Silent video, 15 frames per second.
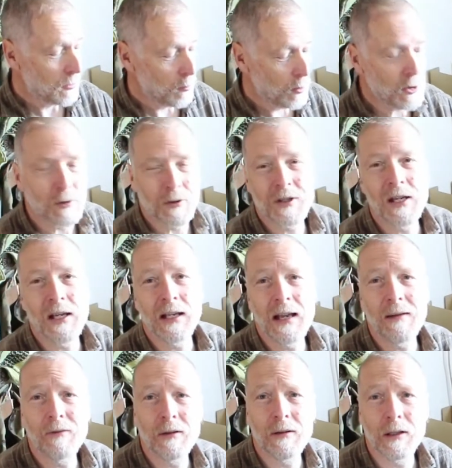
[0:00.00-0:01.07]
We don't take
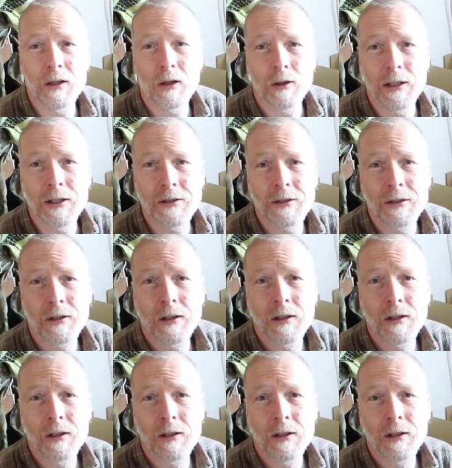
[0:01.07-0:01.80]
everything on it.